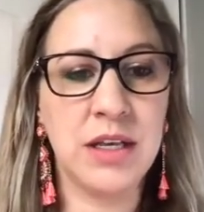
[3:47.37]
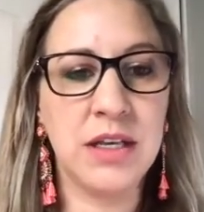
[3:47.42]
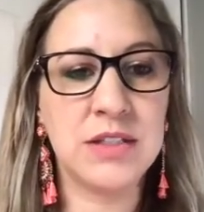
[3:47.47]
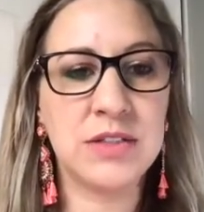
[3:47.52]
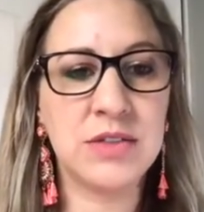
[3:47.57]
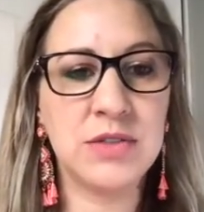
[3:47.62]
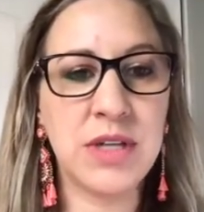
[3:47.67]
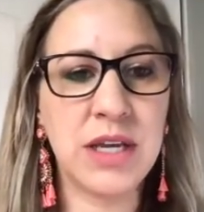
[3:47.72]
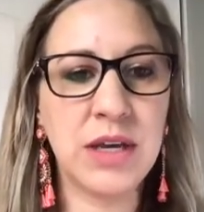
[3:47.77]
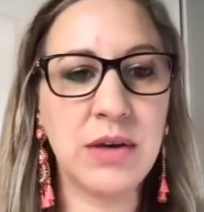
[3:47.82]

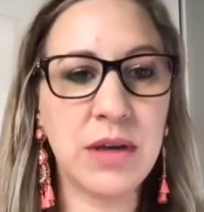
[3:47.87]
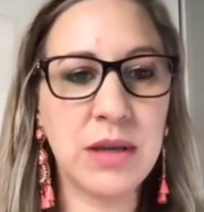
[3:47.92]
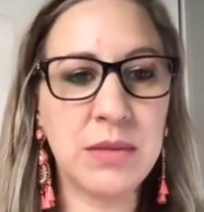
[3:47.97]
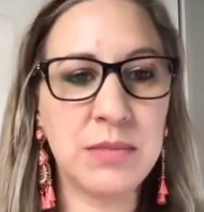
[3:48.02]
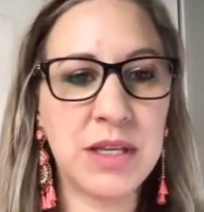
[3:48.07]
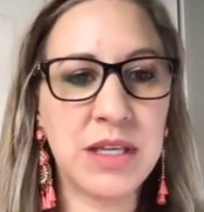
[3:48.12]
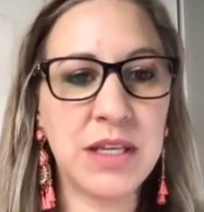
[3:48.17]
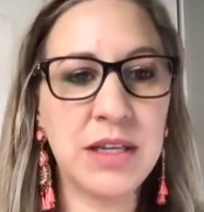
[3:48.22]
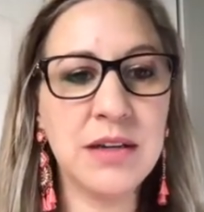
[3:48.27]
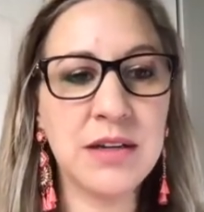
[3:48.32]
So now
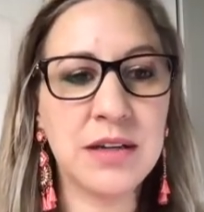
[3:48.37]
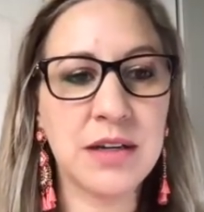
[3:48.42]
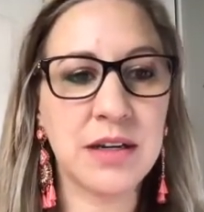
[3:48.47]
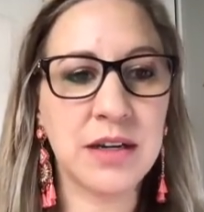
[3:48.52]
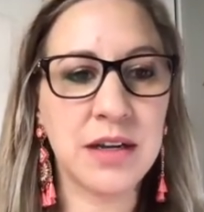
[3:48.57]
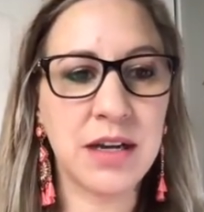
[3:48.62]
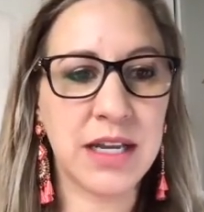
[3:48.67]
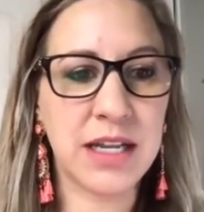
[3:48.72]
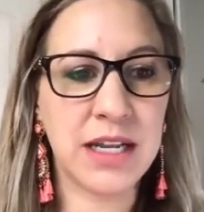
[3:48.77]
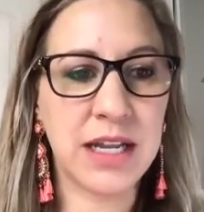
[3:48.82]
I'm
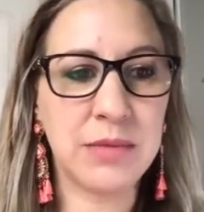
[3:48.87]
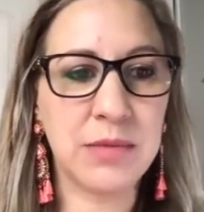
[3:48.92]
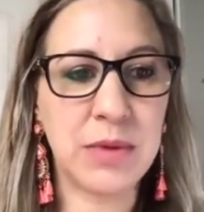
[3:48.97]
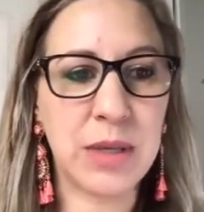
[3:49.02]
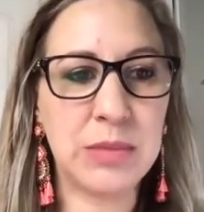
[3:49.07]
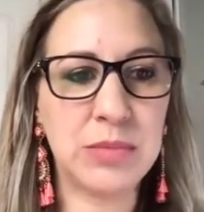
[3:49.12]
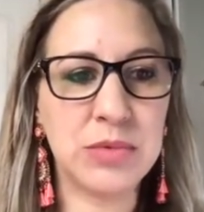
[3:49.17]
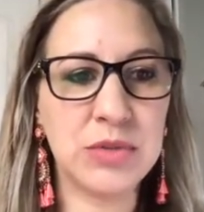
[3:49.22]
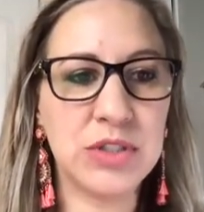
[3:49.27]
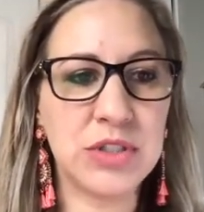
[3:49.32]
here, and I'm
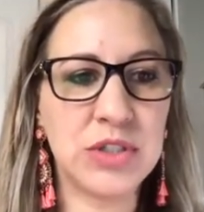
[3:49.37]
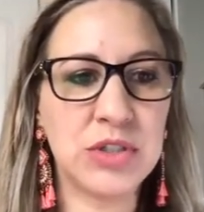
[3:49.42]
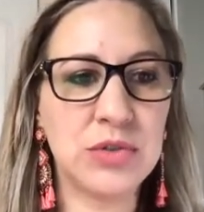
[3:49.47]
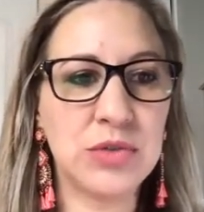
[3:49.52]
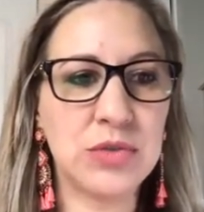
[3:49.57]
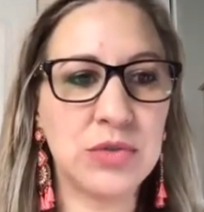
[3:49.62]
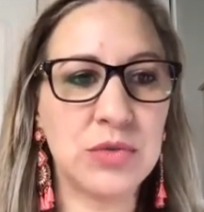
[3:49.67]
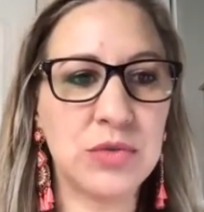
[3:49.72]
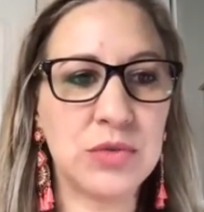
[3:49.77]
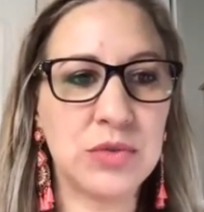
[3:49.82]
able
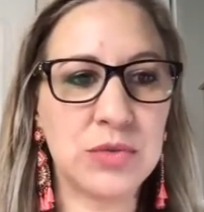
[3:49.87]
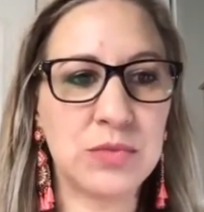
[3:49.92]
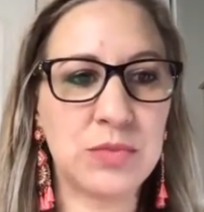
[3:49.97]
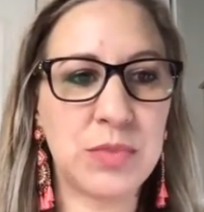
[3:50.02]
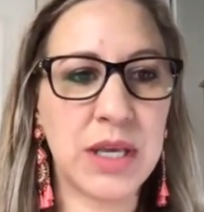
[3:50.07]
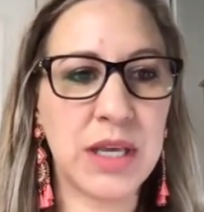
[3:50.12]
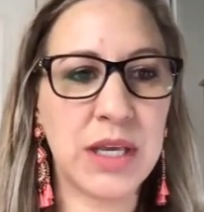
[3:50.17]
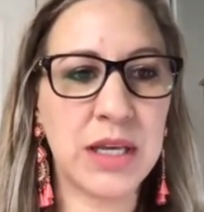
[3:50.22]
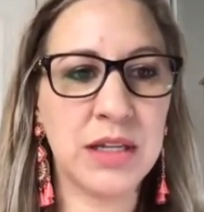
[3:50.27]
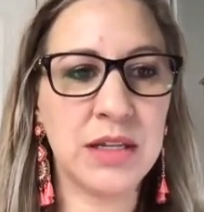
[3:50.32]
to
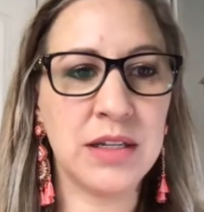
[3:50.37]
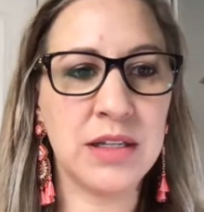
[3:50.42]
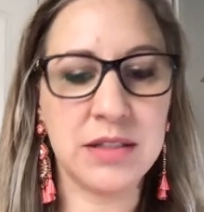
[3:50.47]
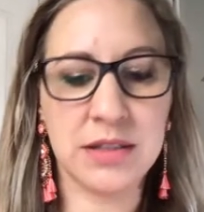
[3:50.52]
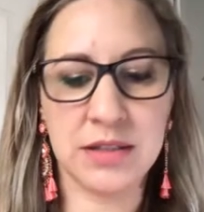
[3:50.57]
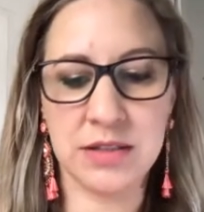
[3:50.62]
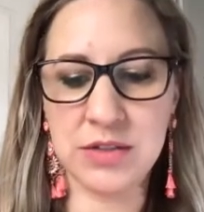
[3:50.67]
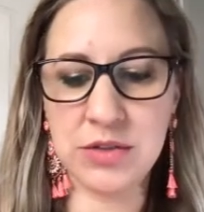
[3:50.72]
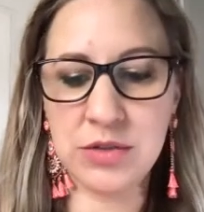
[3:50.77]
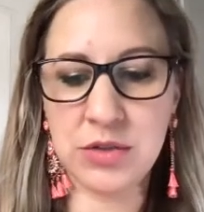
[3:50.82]
pan
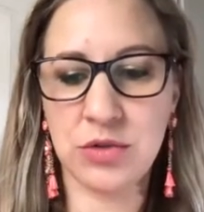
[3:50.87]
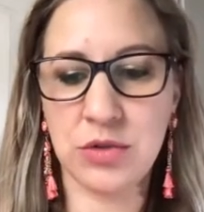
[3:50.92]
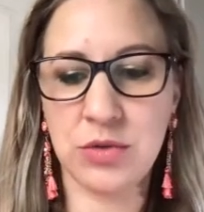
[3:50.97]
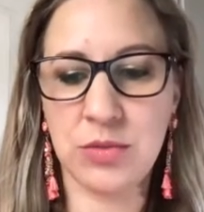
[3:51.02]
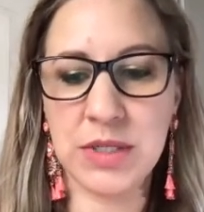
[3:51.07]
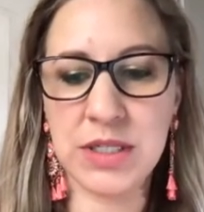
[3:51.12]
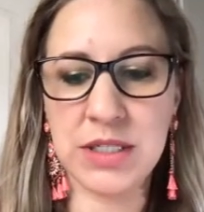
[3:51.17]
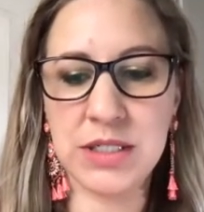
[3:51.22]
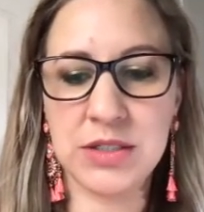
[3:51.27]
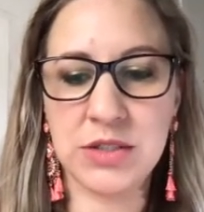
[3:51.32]
and zoom
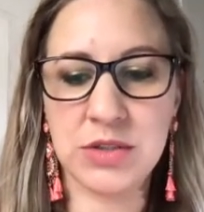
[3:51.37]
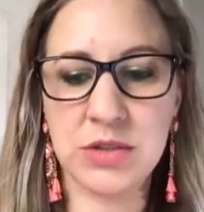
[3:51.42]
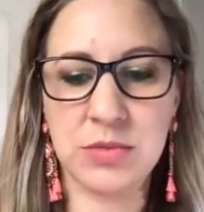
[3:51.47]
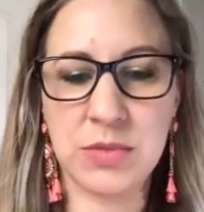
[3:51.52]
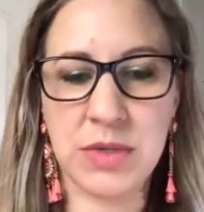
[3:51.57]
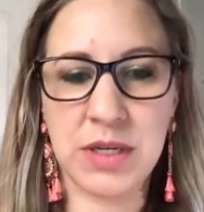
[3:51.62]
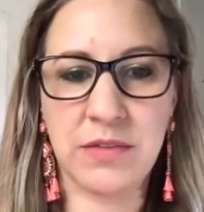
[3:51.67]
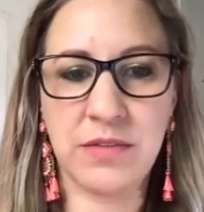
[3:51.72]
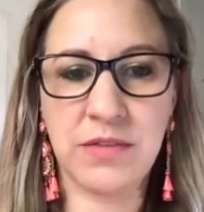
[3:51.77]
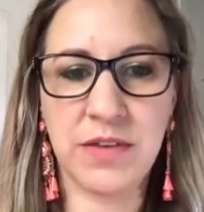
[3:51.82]
into
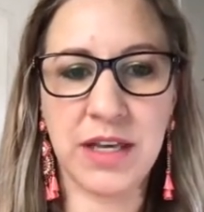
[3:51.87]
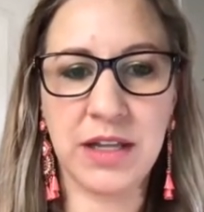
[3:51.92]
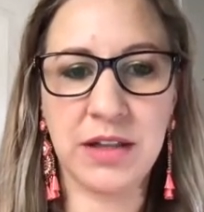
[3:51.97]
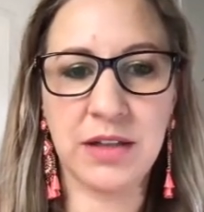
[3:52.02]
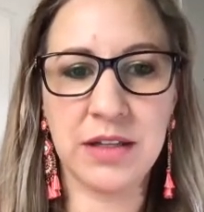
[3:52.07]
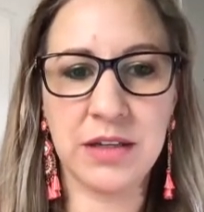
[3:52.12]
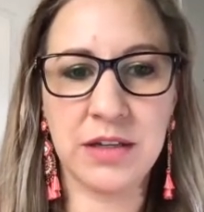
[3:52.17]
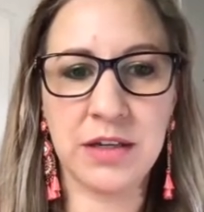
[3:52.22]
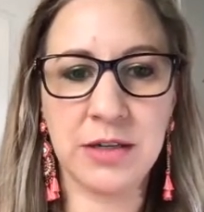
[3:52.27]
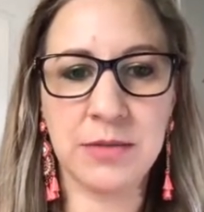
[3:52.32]
my file
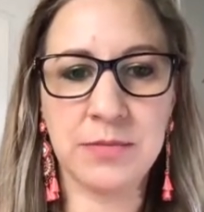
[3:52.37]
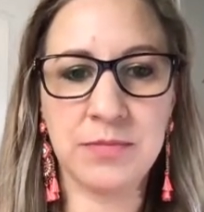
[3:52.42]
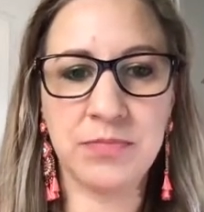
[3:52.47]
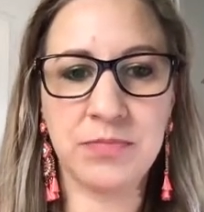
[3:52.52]
here.